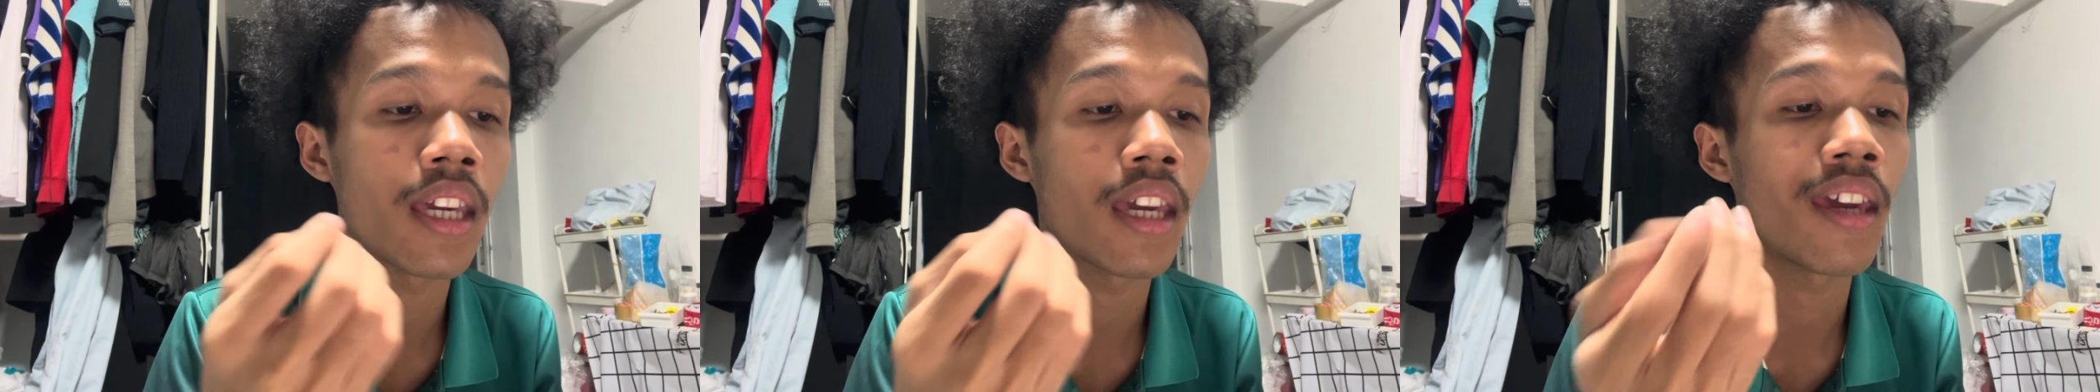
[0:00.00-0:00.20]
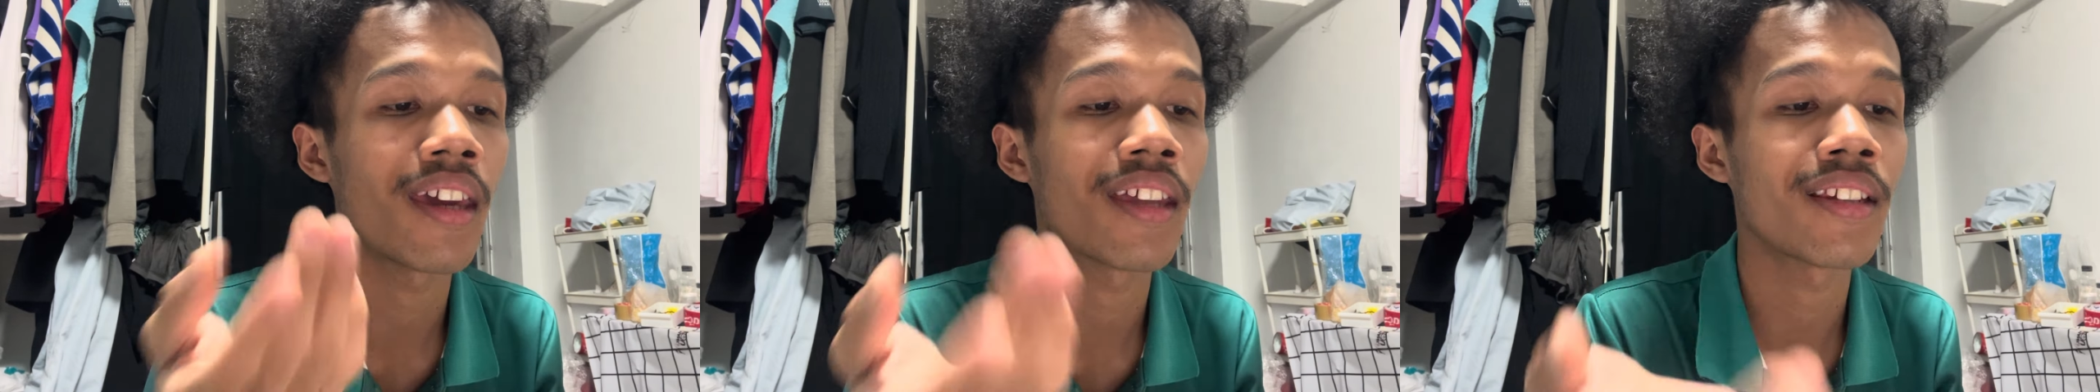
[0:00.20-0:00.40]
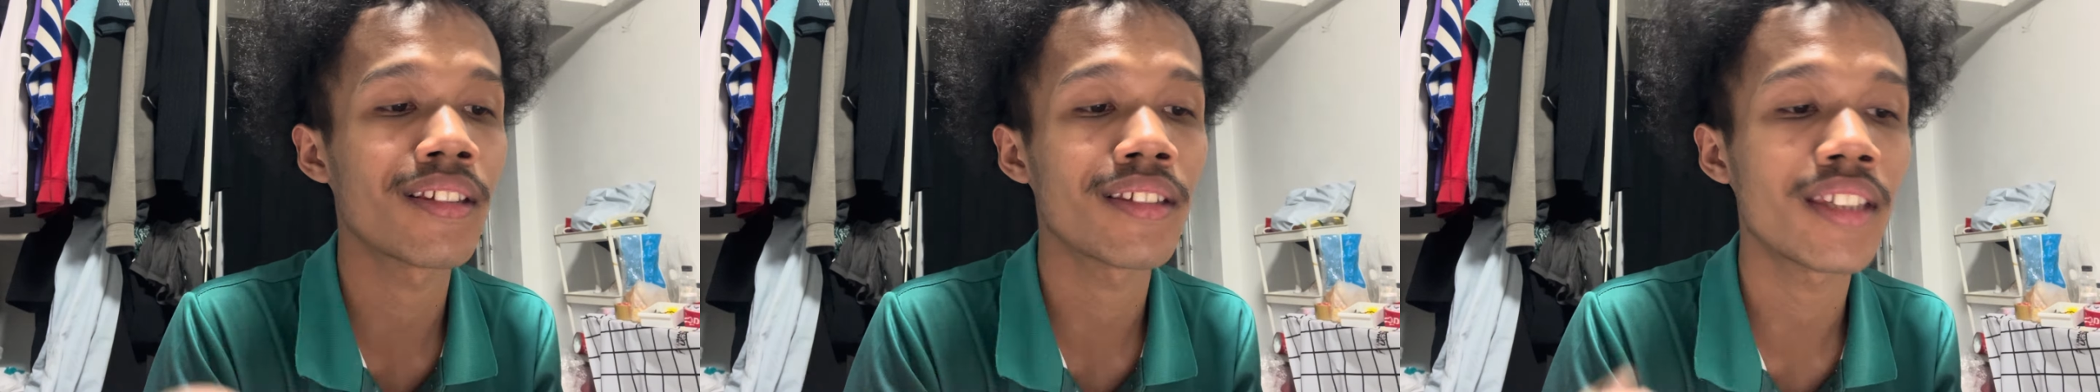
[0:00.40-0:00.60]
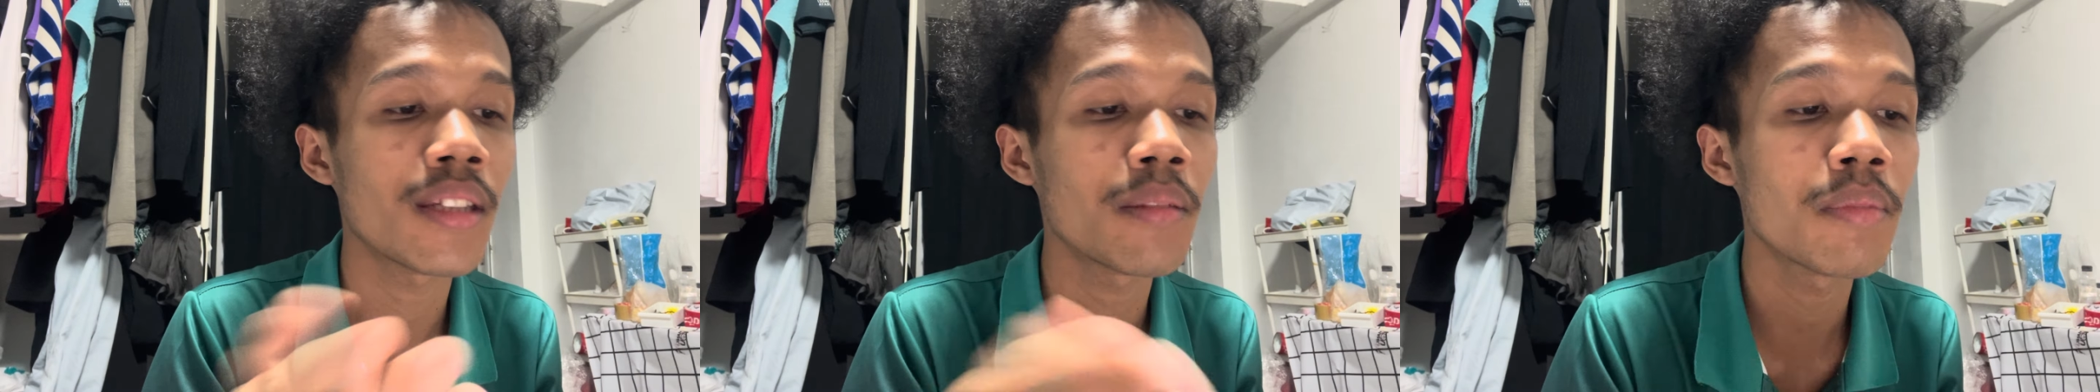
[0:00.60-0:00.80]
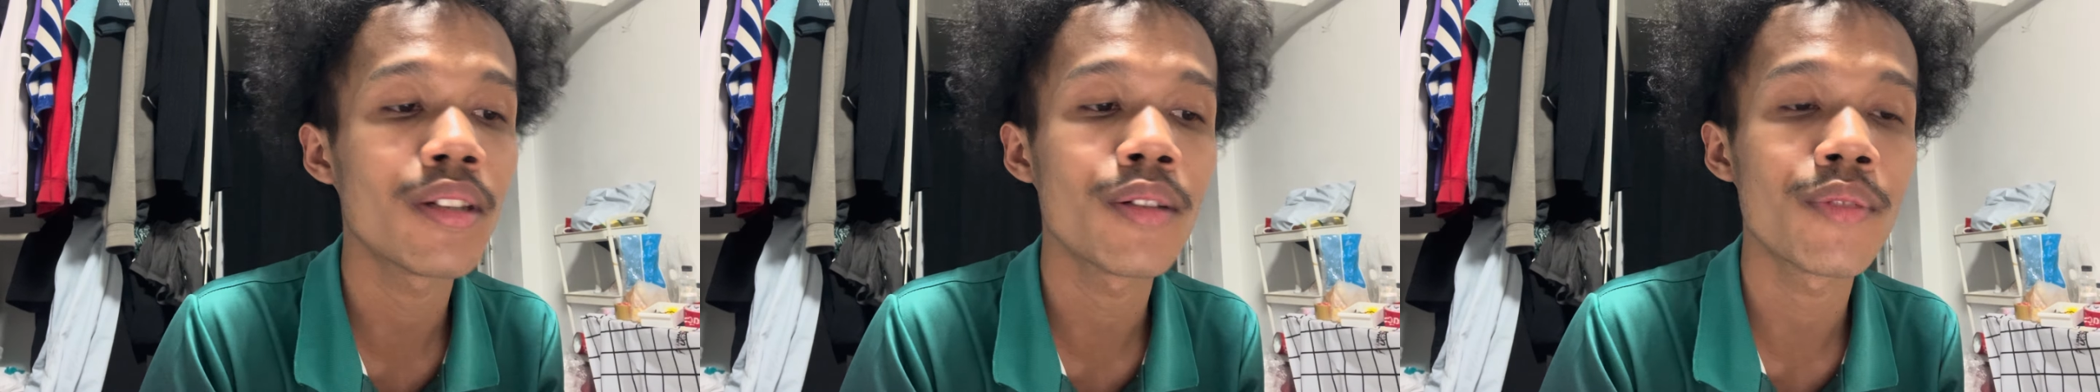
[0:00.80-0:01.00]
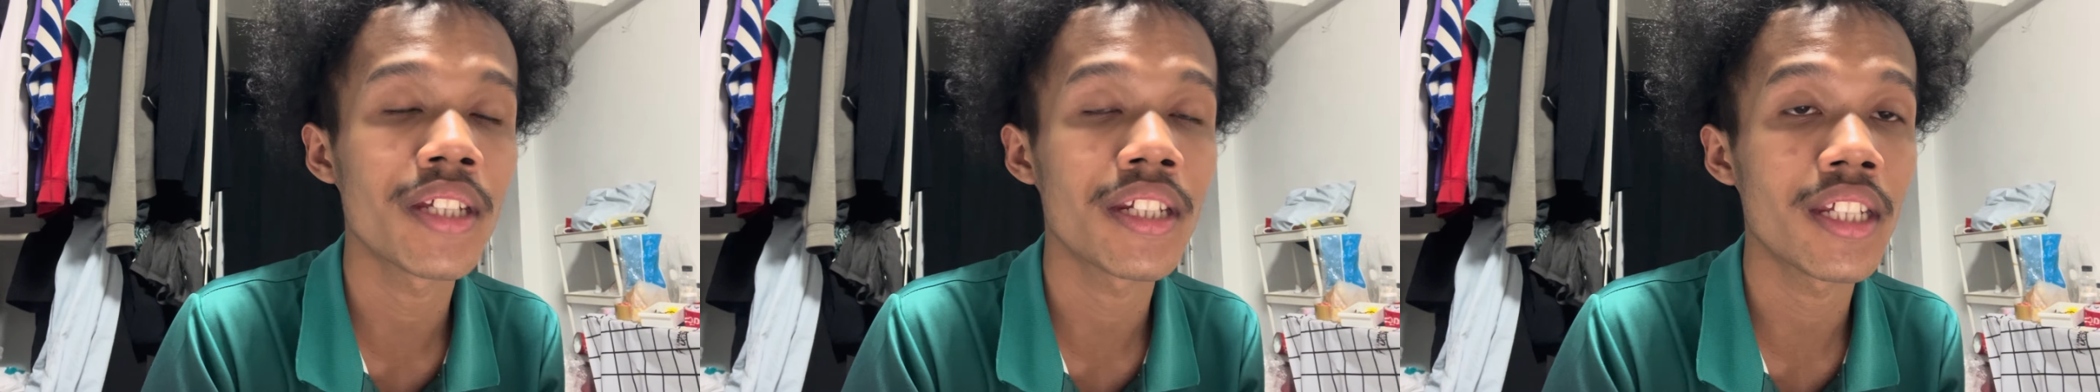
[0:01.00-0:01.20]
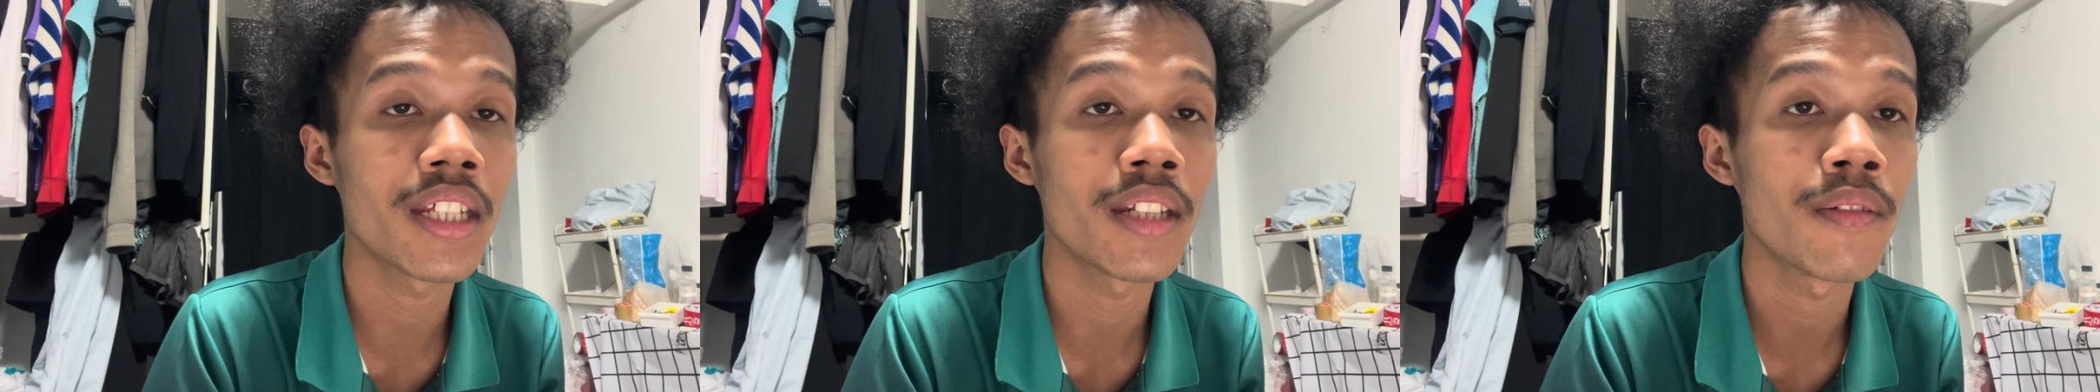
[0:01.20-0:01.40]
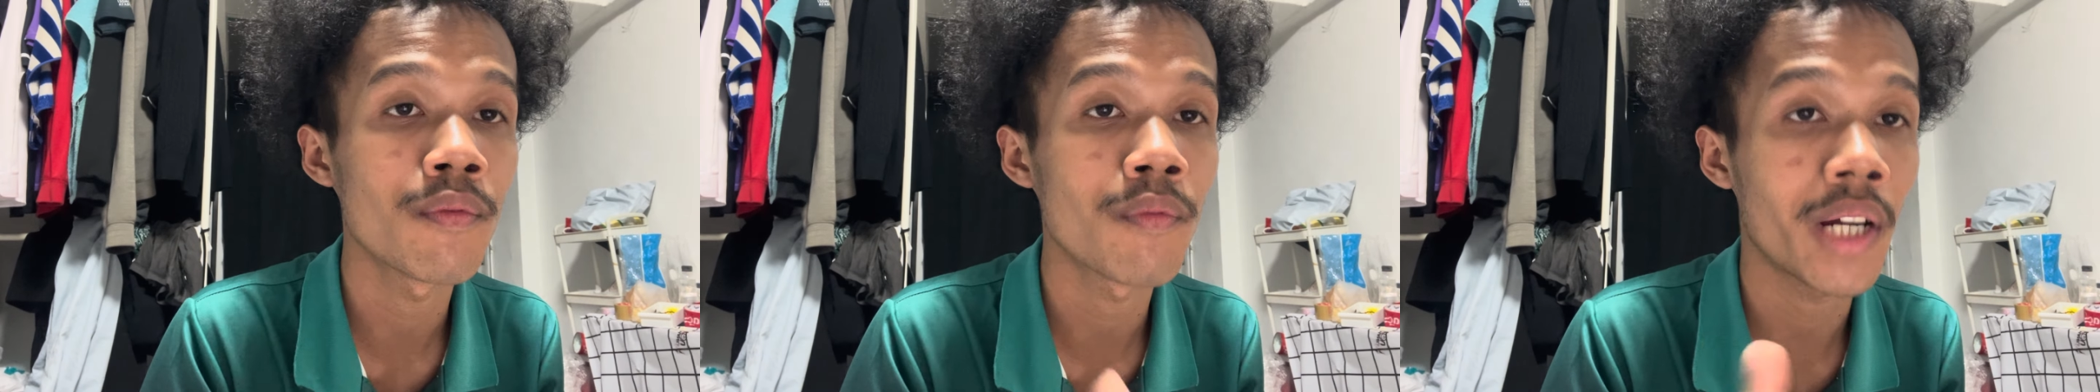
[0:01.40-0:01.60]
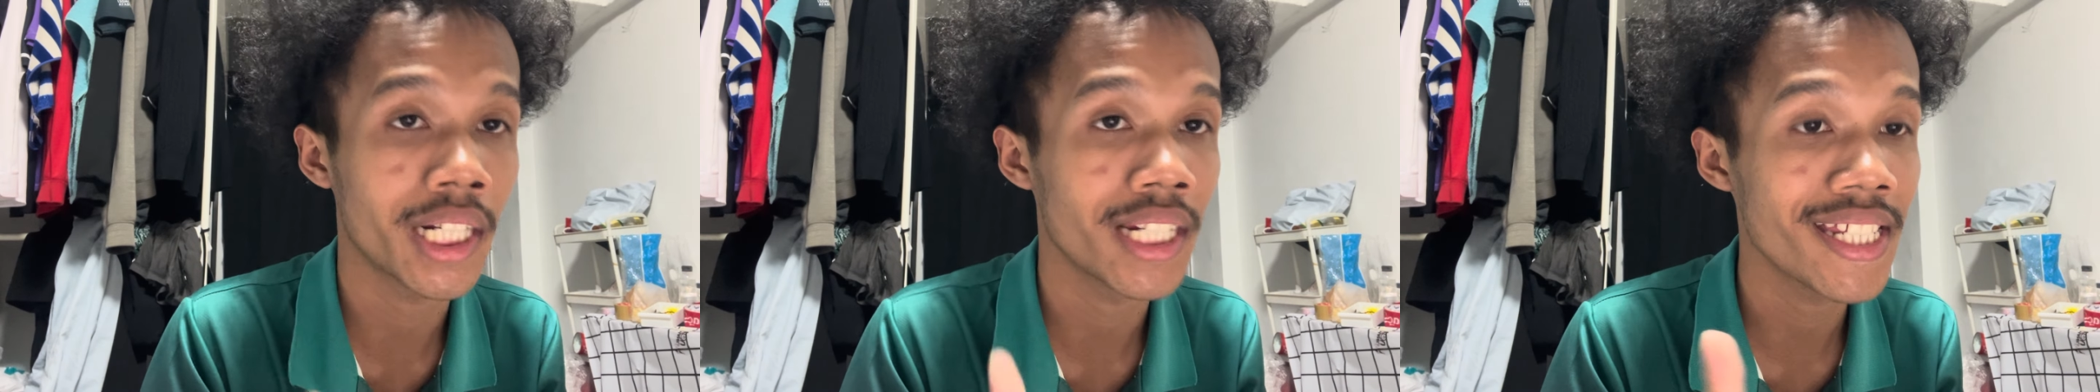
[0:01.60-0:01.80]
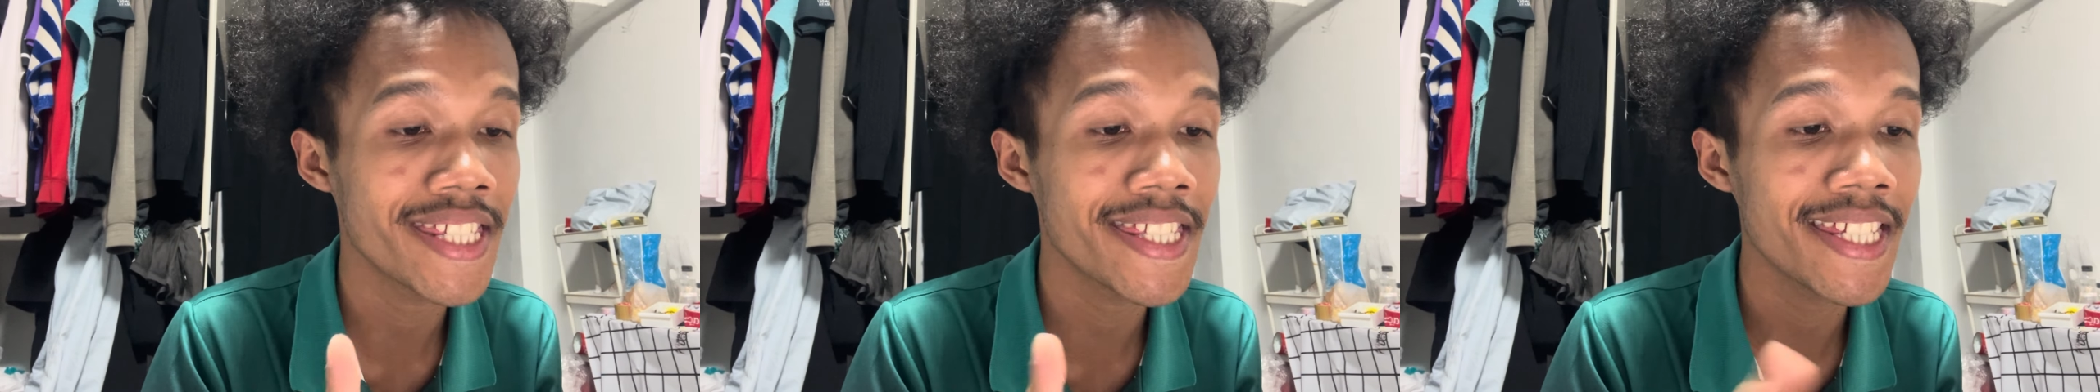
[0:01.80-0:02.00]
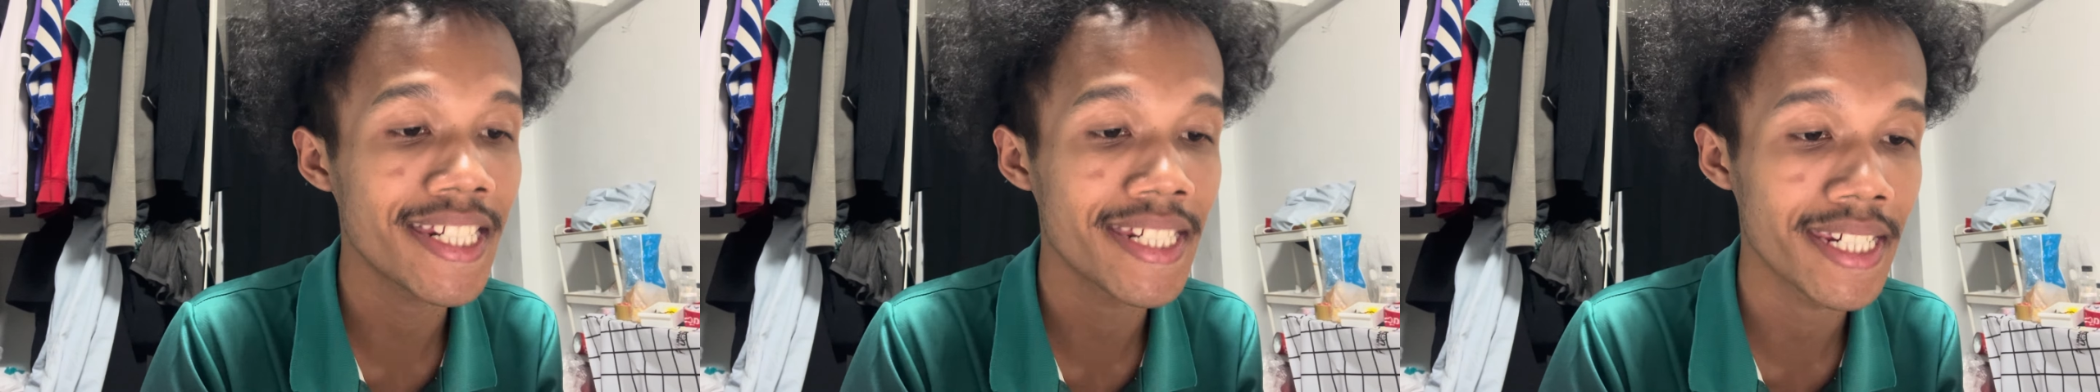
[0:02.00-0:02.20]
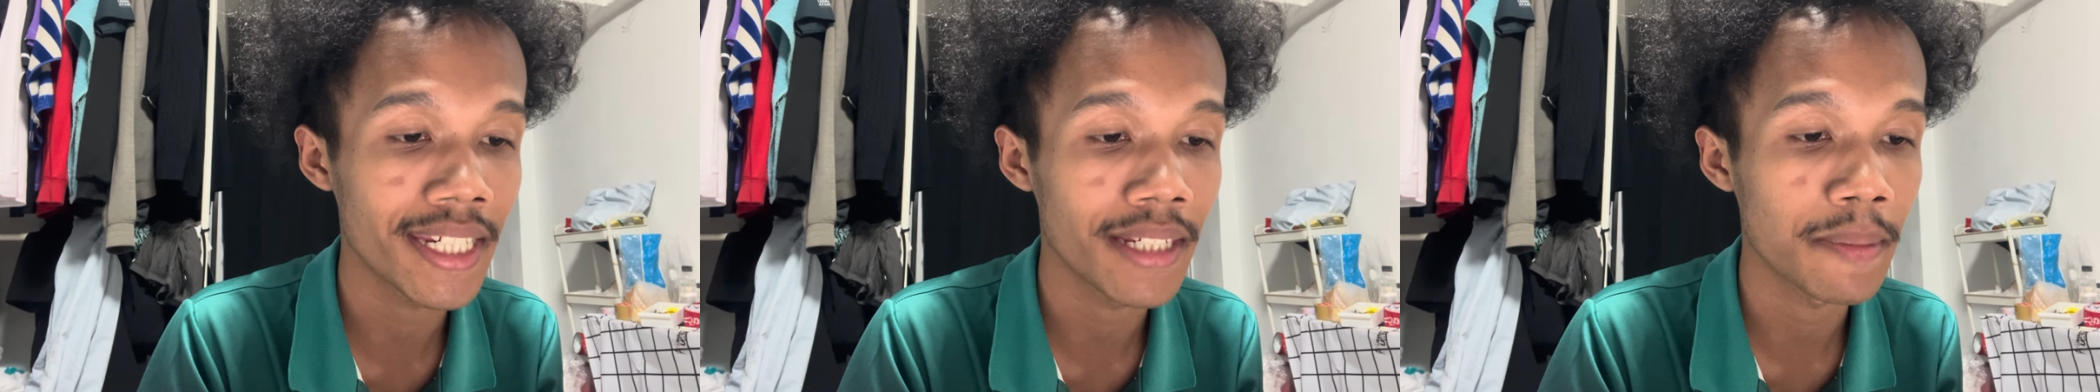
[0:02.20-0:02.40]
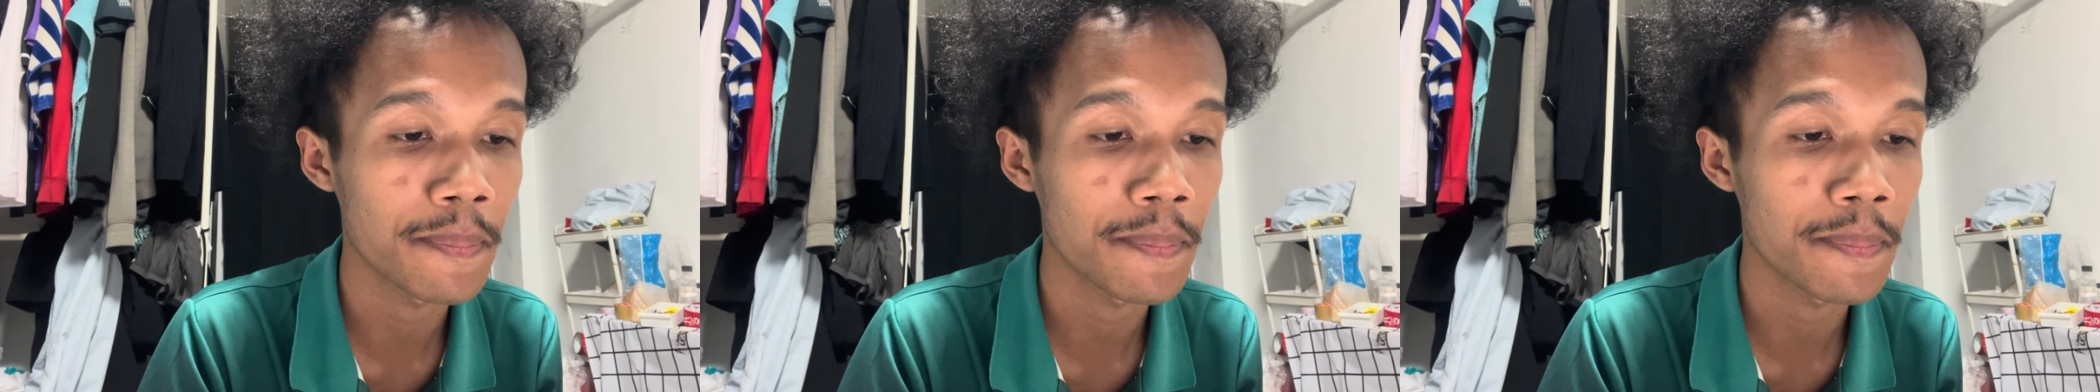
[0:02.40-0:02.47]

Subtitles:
and can be read in one sitting.